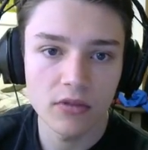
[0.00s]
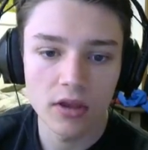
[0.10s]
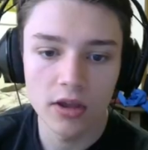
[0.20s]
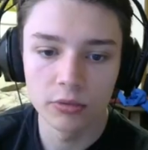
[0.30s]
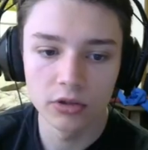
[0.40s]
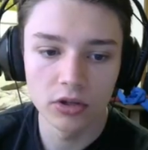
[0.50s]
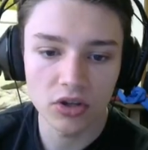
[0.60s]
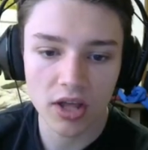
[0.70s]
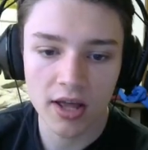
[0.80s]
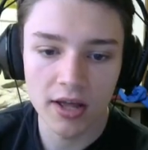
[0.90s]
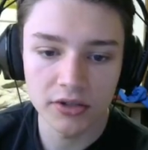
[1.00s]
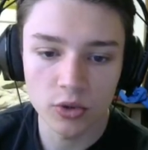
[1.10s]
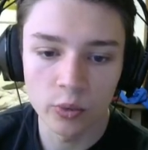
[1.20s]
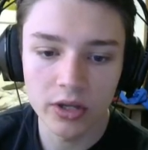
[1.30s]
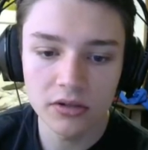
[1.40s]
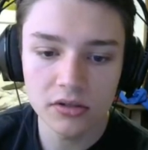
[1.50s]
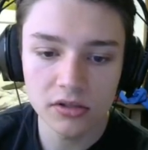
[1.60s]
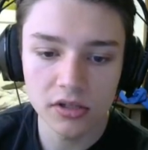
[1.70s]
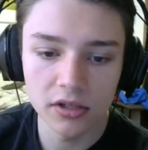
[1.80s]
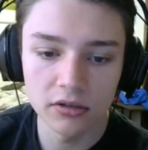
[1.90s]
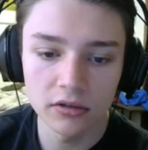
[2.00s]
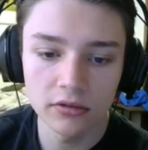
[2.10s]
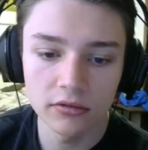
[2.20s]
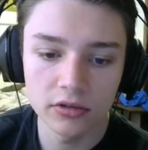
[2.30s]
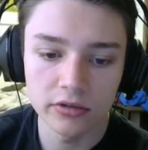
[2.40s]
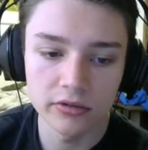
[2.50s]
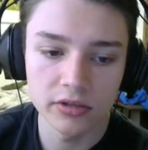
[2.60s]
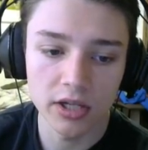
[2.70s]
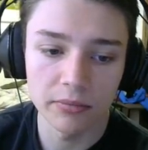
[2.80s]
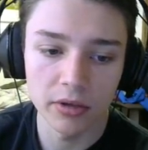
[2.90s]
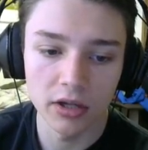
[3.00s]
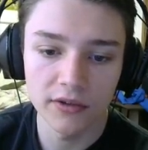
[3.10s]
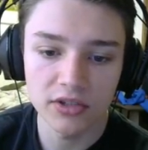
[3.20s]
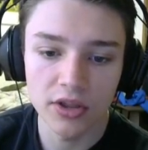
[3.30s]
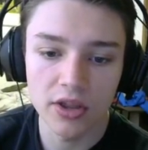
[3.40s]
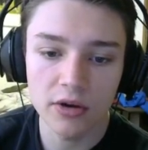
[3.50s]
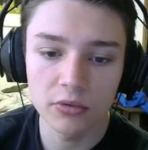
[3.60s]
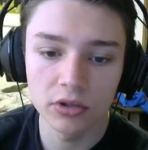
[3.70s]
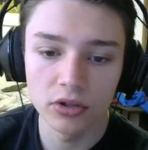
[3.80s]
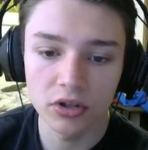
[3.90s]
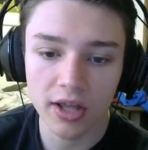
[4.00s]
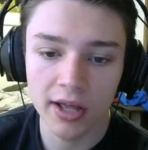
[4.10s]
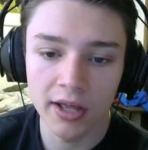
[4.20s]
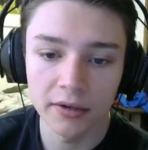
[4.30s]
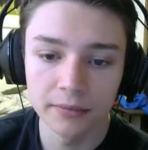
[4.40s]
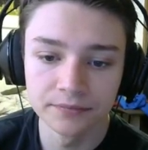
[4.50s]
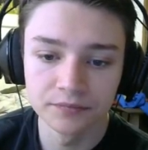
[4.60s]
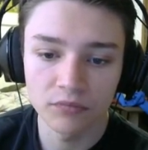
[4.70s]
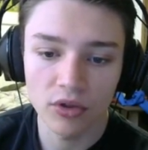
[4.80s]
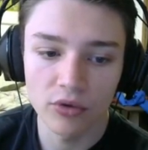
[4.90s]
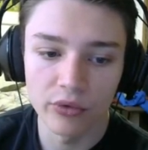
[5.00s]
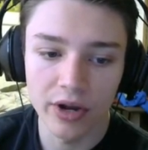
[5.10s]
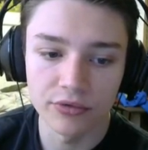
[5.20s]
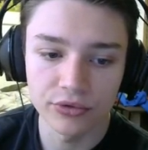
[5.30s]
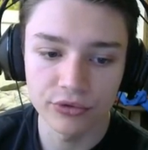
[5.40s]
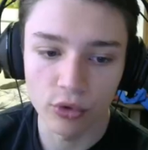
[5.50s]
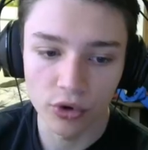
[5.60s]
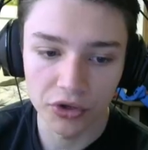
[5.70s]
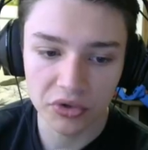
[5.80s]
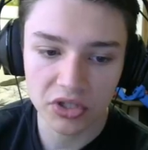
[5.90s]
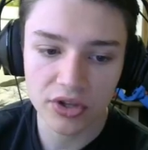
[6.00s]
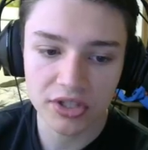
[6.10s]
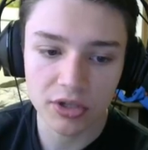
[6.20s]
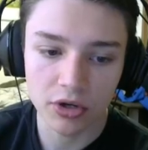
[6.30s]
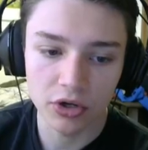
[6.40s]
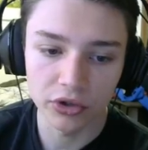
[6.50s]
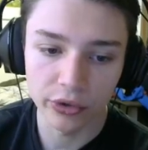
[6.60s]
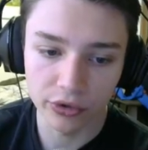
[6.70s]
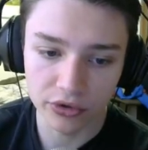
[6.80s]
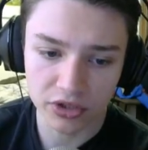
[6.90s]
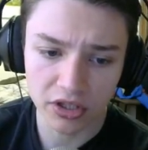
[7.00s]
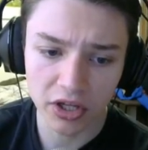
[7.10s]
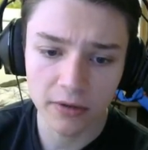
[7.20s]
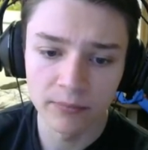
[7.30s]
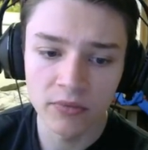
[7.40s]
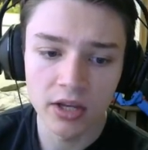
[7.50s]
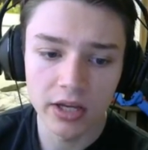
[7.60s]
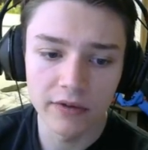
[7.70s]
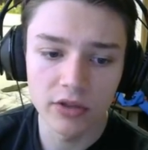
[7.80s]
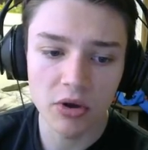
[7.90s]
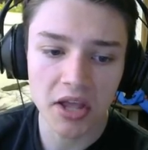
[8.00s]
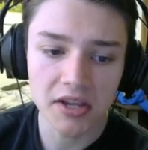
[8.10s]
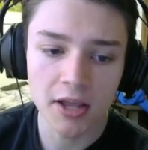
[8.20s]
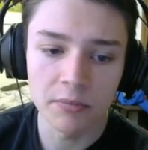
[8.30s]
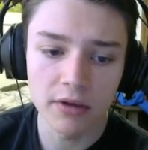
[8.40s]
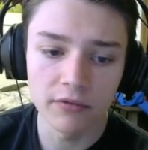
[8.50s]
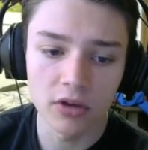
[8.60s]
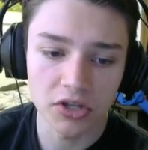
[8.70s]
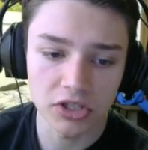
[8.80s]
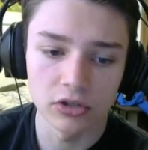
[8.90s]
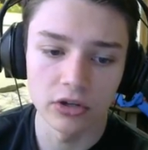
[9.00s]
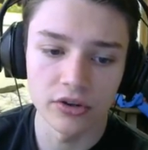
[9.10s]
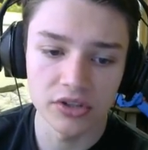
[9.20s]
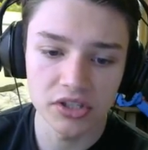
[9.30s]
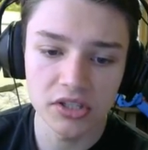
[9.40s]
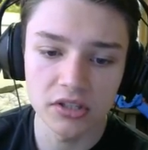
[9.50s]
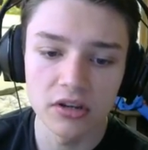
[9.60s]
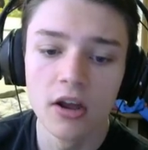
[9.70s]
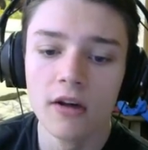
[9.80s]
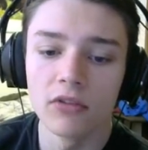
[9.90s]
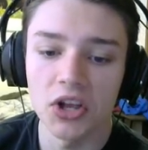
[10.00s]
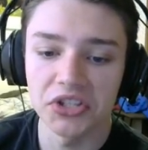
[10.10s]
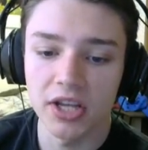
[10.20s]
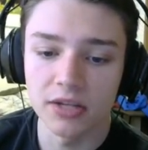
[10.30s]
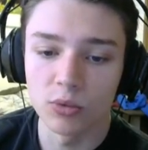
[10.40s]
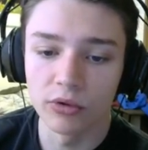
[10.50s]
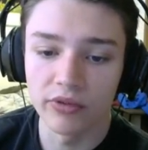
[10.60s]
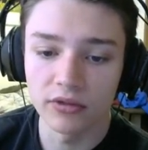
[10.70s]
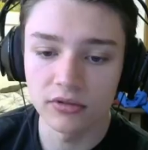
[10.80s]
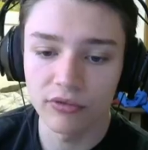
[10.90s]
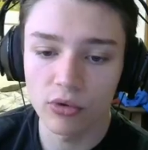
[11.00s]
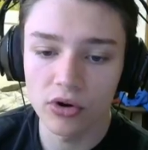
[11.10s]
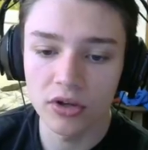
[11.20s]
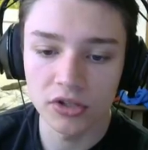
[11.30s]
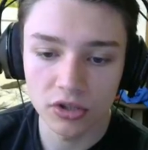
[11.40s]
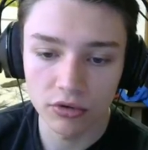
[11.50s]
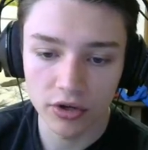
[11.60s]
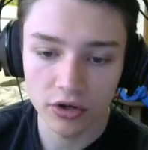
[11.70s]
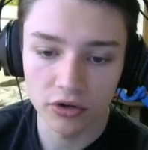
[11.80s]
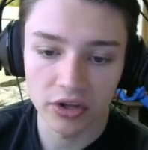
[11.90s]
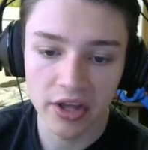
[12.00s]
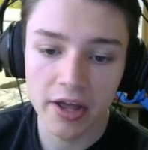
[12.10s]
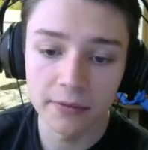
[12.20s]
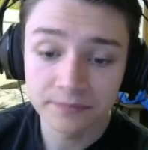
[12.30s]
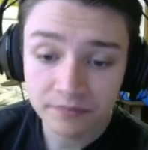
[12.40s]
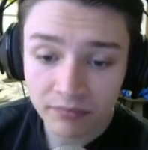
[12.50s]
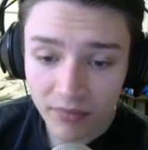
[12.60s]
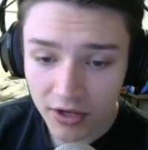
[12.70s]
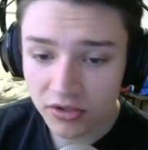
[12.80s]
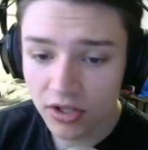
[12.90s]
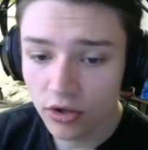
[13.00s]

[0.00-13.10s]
it would look at wins here to decide playoffs, and then it would look at rounds 4. And you can tell that's how it currently orders it. Like, even though 8K beat Velocity earlier on in the season, Velocity has more rounds 4, and so they're currently ahead. And you can see